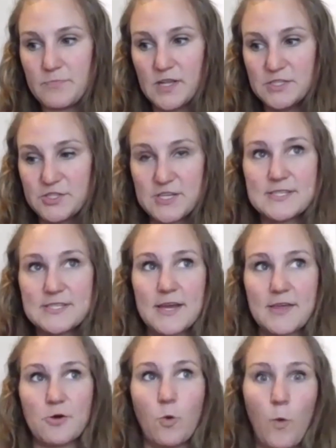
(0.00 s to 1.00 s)
just
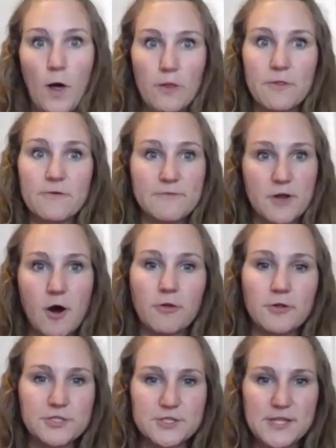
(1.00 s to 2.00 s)
the wealth of
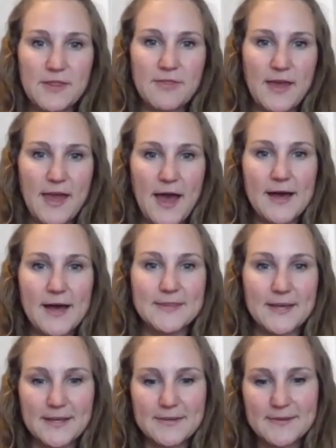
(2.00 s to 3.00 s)
knowledge that they had
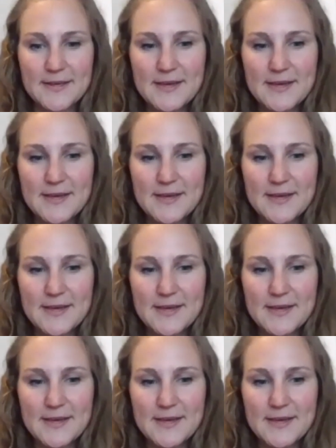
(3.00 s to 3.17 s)
that